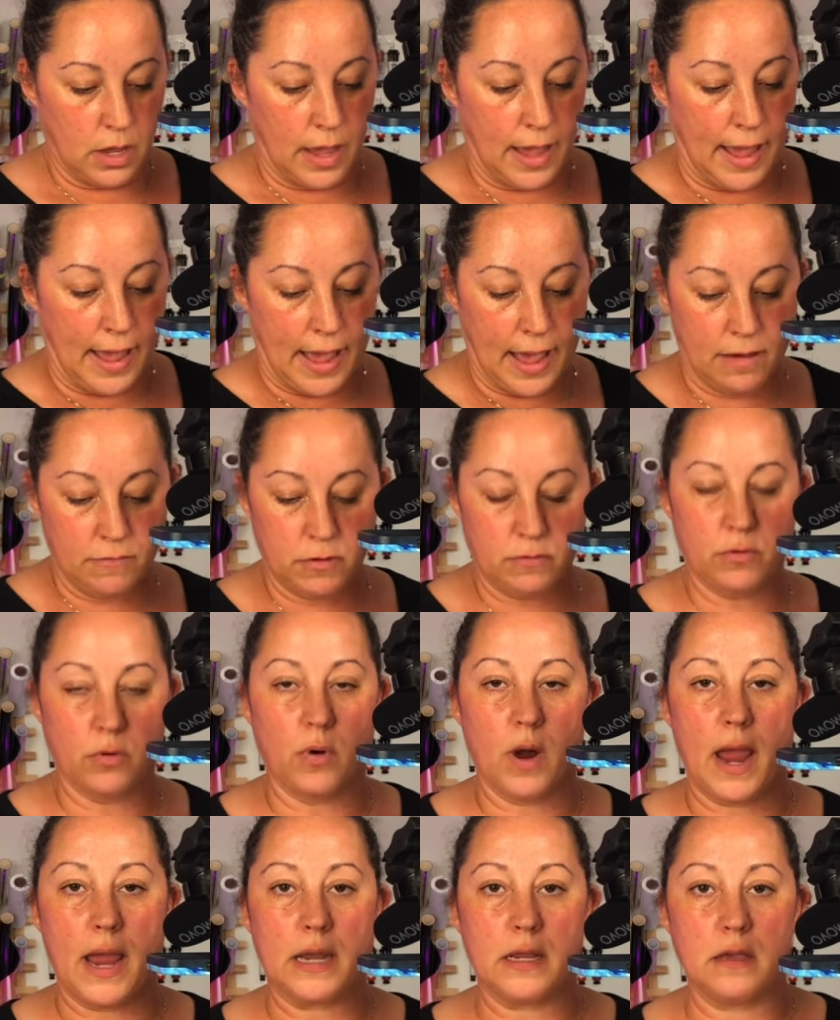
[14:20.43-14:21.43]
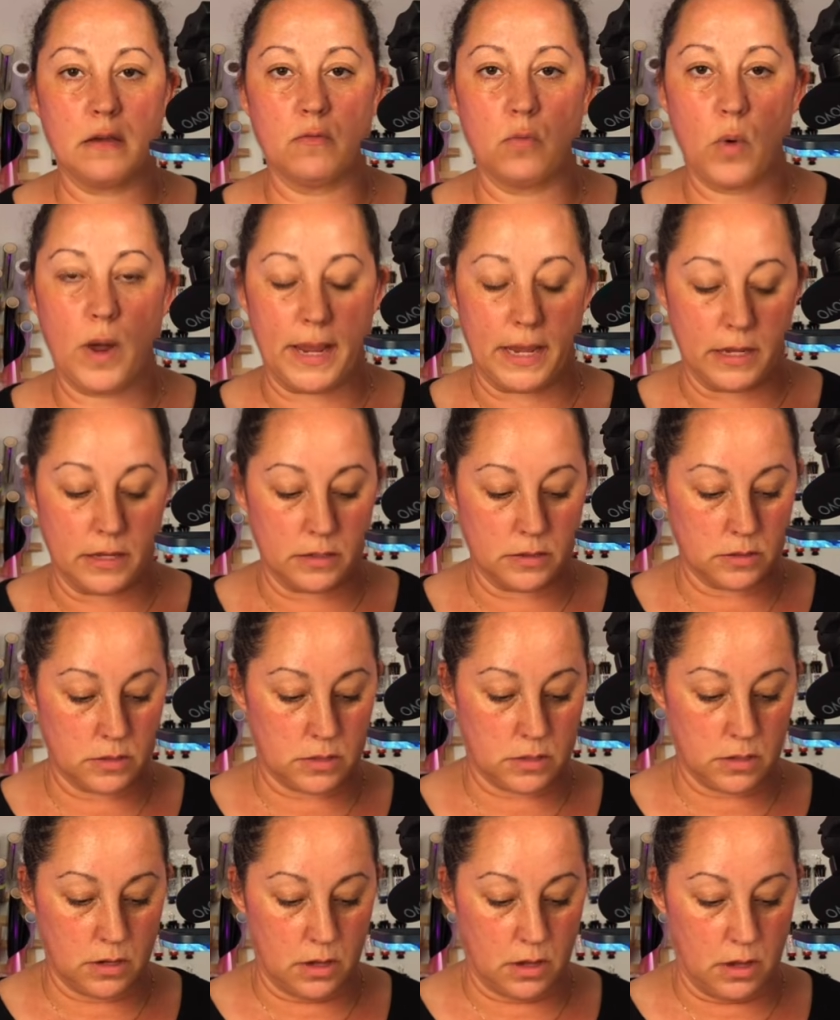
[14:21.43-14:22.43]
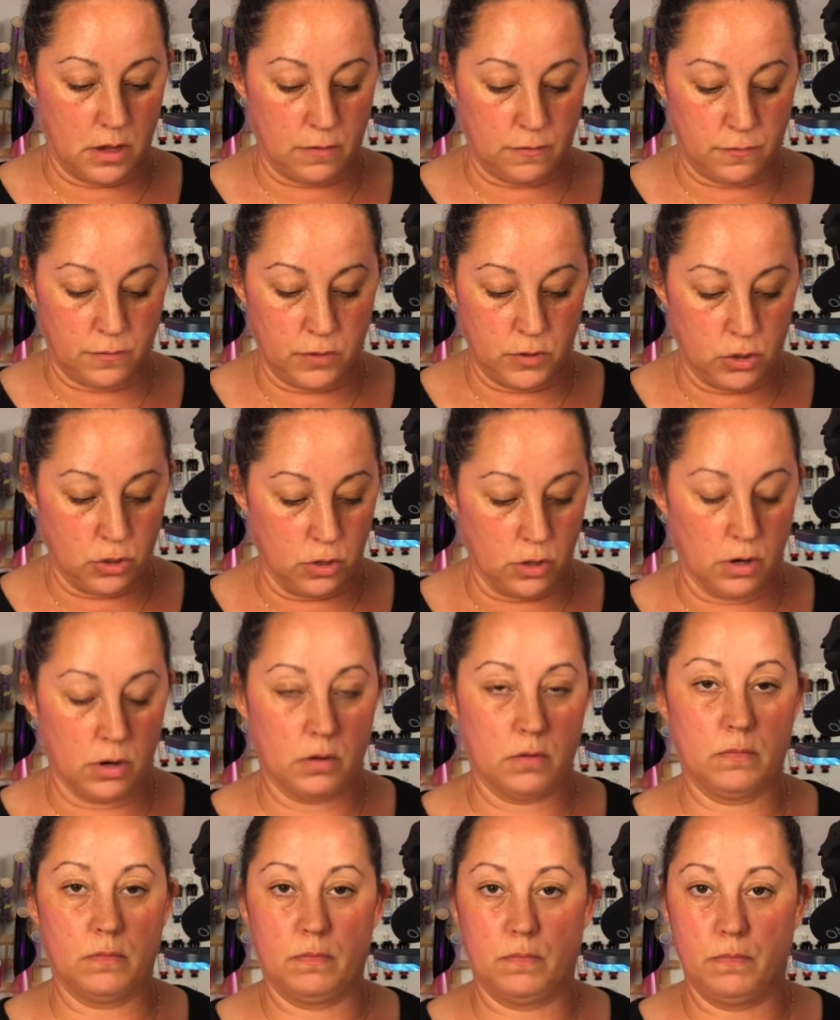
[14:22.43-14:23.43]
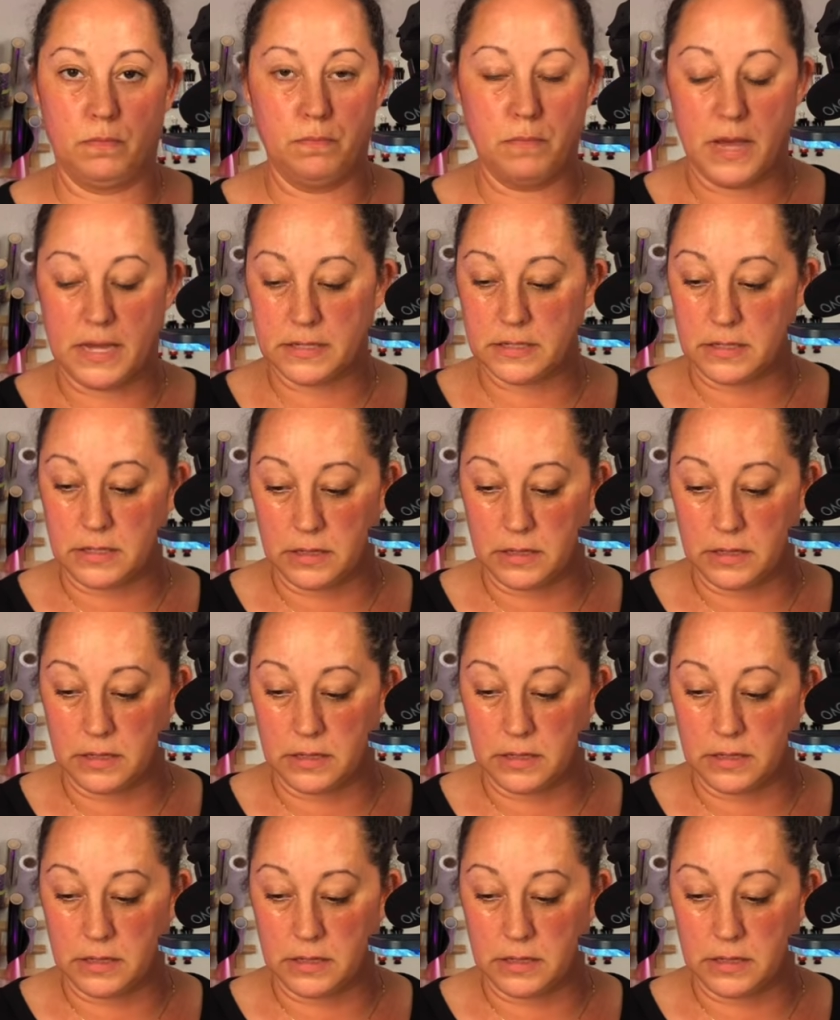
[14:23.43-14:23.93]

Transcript: have a variety of ways if you're messy.